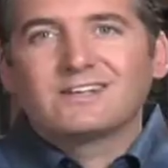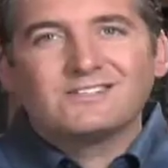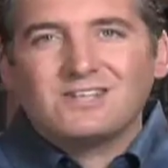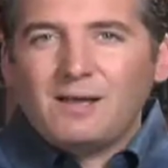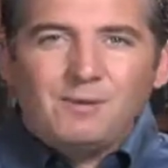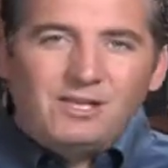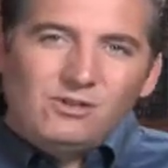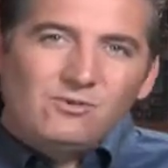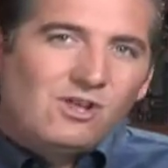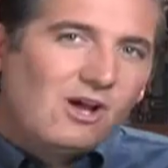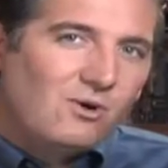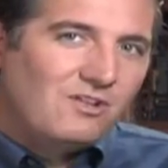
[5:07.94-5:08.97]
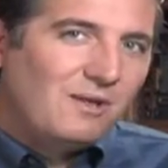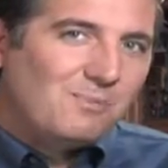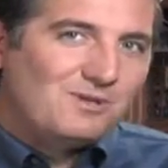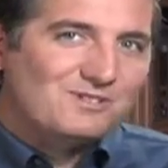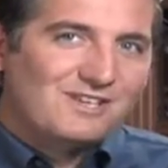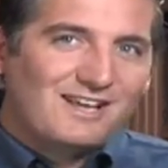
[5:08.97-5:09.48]
Because, I mean, you know
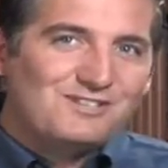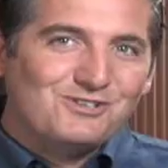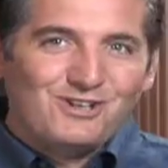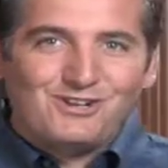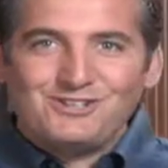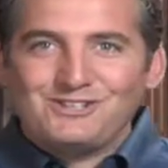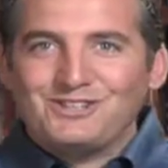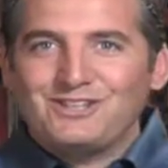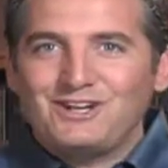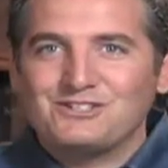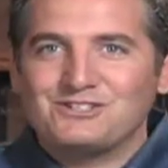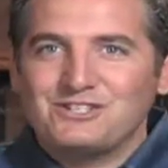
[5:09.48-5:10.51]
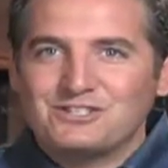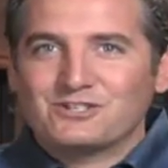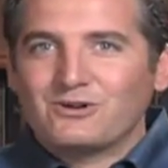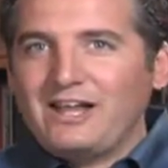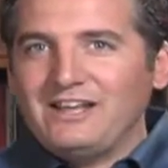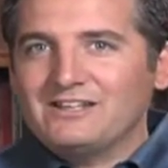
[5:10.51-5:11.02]
deep inside you there, there's this
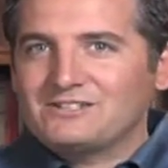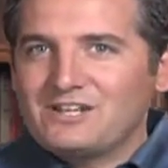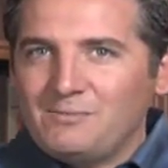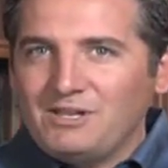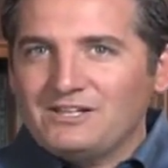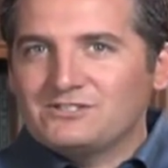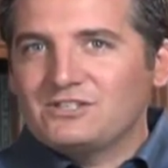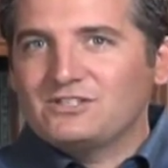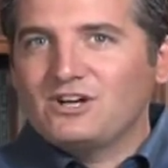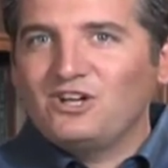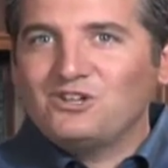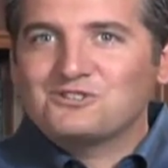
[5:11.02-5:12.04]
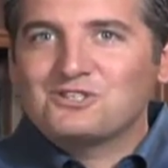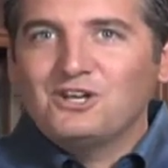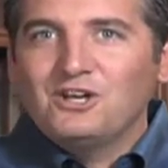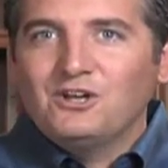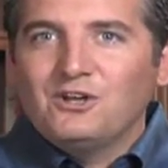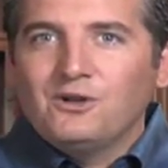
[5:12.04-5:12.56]
greatness. I mean, as adults,
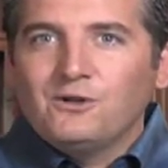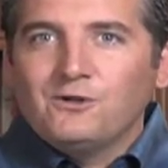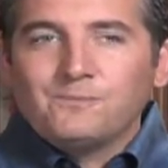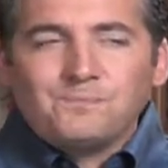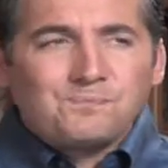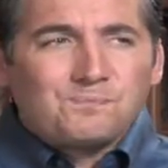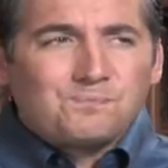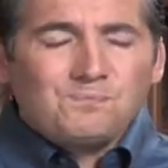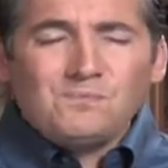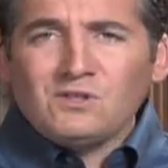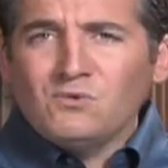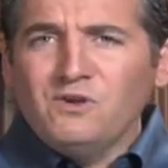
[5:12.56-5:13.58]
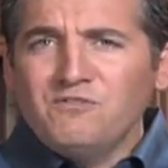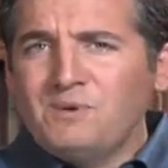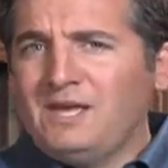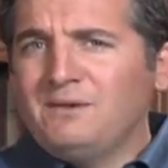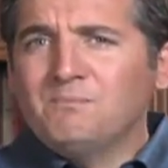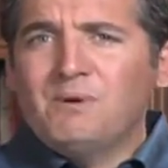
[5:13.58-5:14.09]
we've
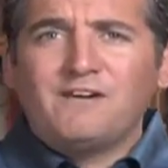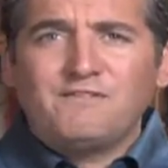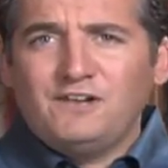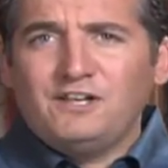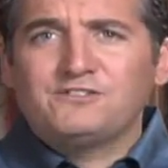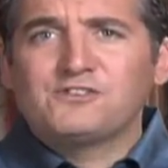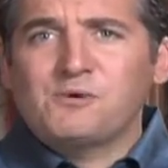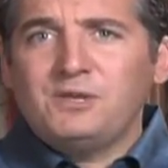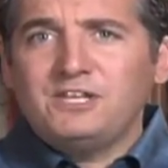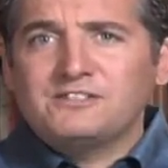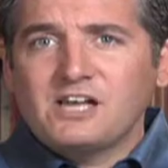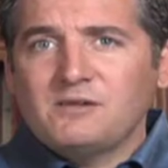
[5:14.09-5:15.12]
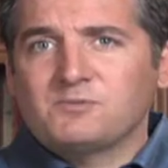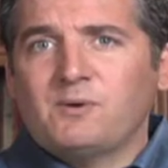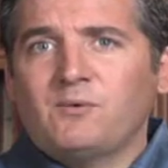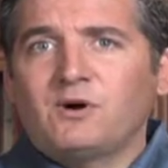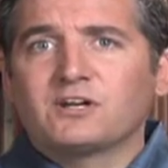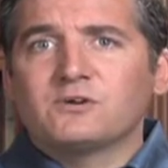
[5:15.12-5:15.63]
been buffeted so many times
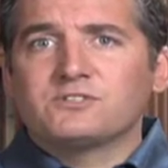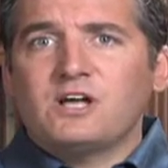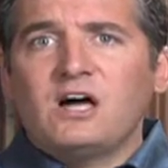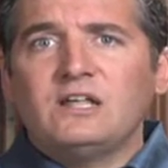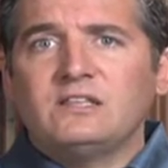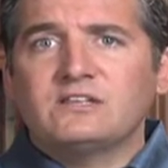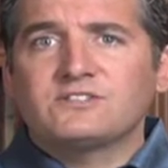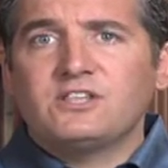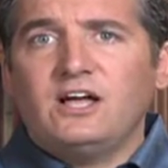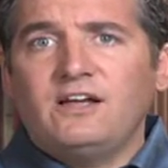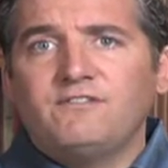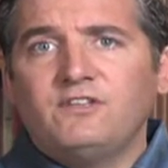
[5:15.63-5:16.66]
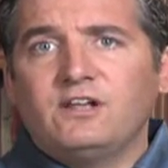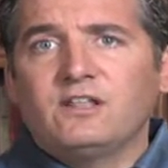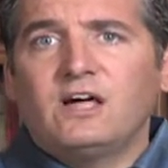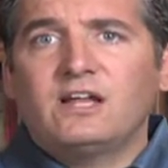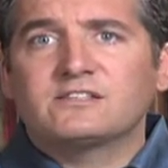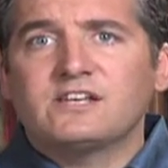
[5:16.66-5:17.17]
by what goes on in this life that a
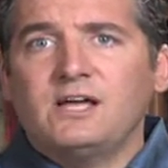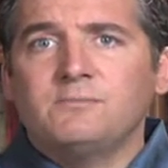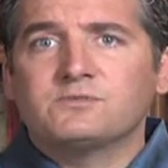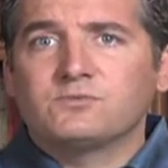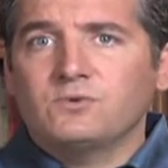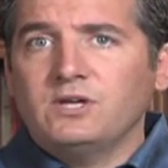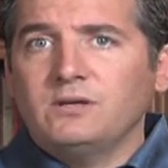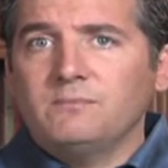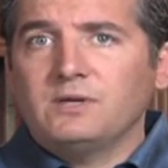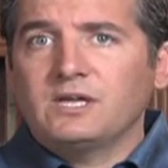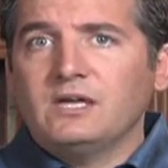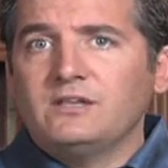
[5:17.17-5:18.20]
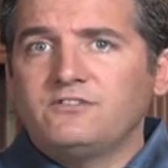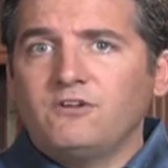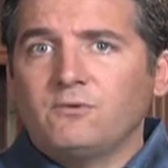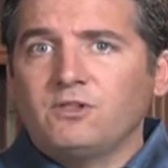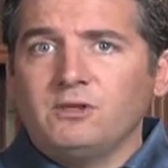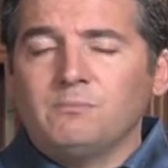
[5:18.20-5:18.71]
lot of times we begin
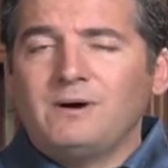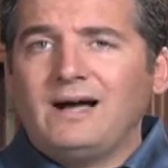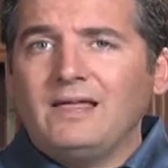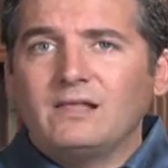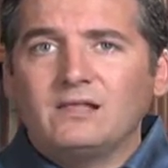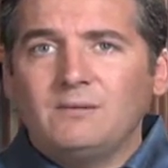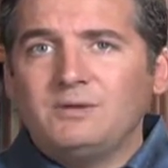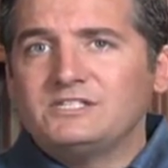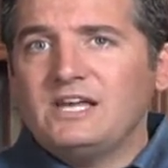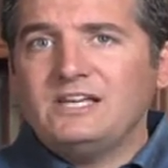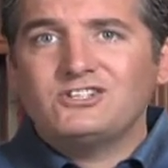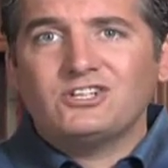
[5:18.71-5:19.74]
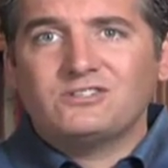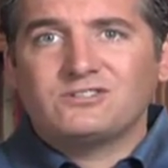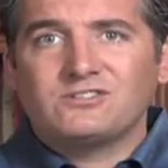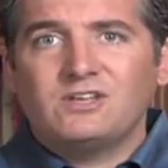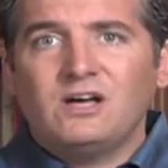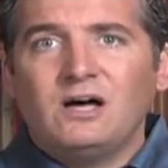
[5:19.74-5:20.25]
to really buy the
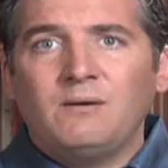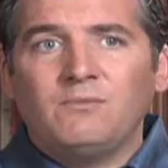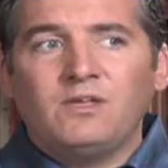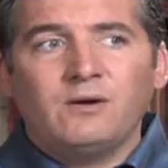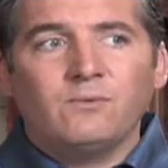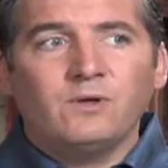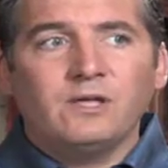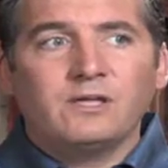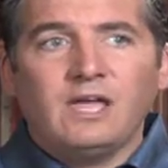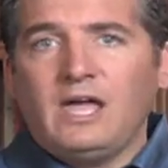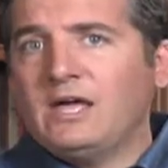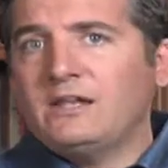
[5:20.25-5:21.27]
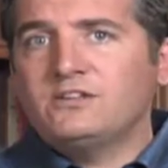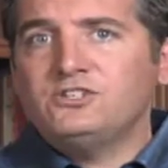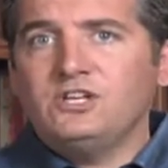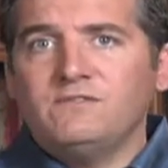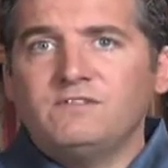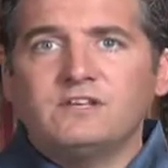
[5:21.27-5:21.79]
limitations um, that we can't
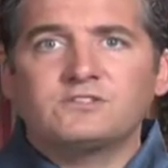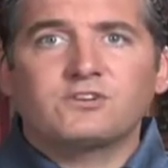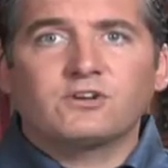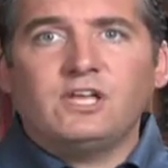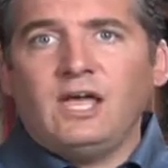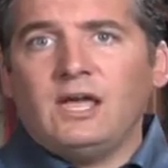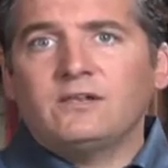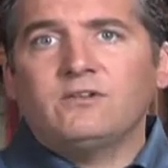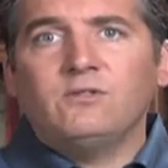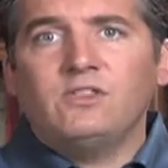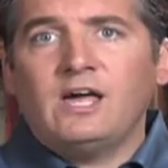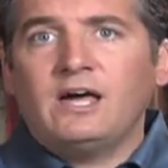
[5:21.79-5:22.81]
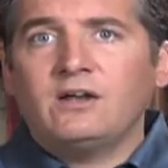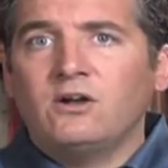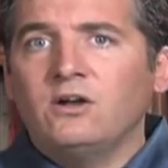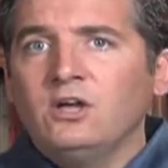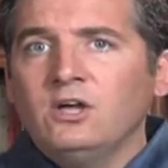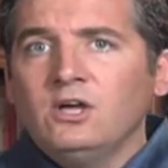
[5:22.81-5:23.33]
achieve this or can't do that or